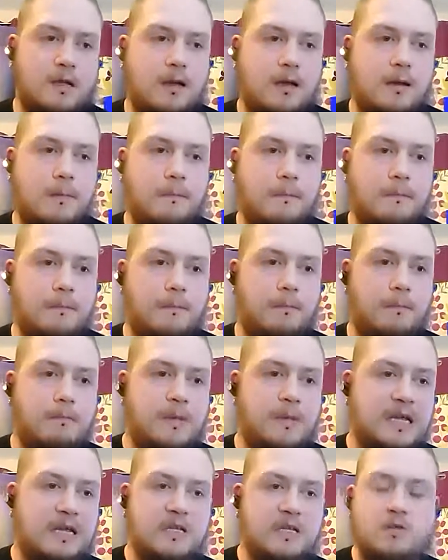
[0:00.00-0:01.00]
um,
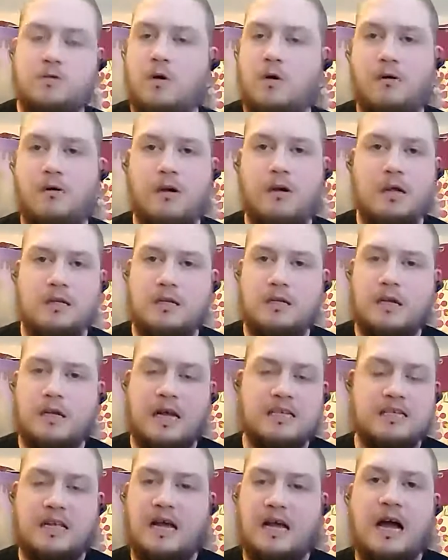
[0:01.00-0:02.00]
because the
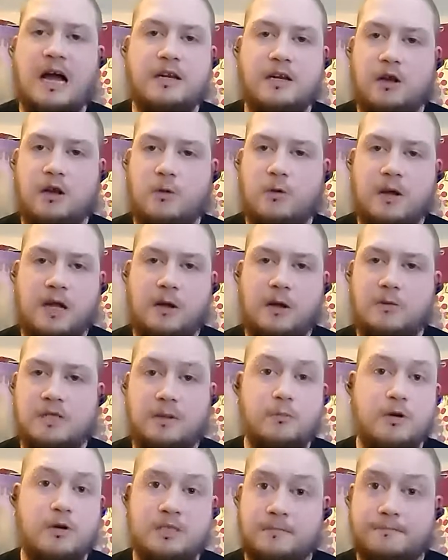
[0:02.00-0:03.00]
last thing I knew, he
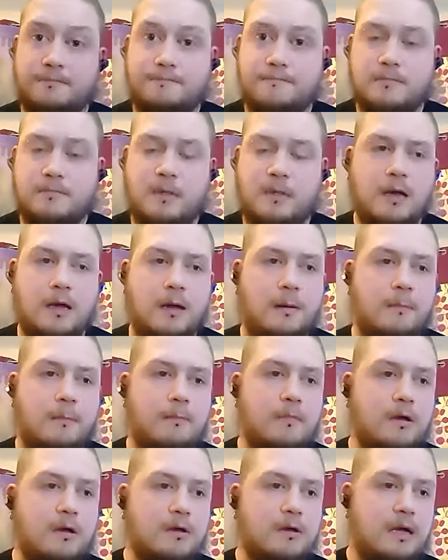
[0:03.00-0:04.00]
was in prison,
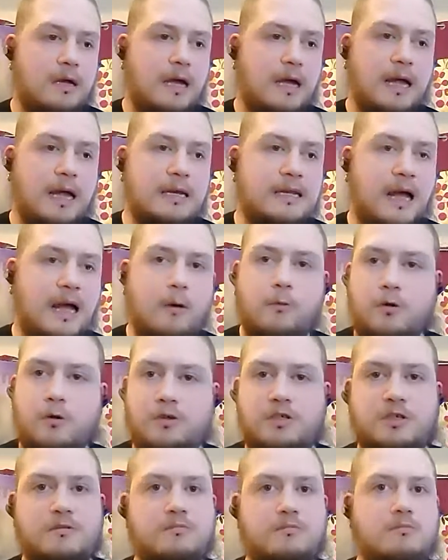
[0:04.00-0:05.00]
um, and that
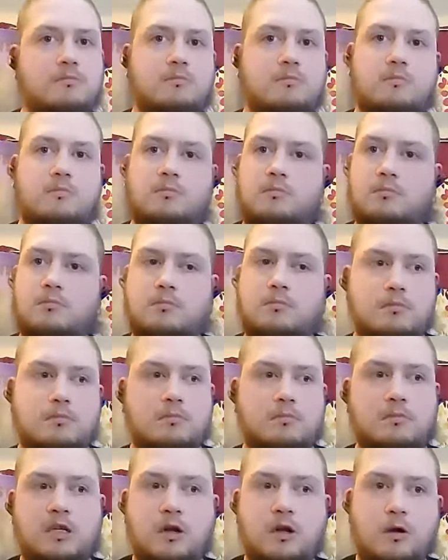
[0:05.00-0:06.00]
was,
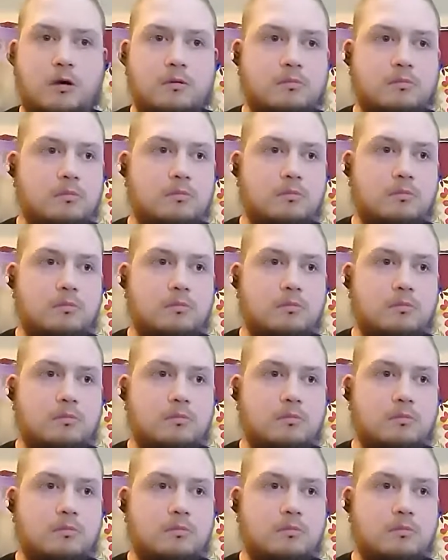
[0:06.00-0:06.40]
you know,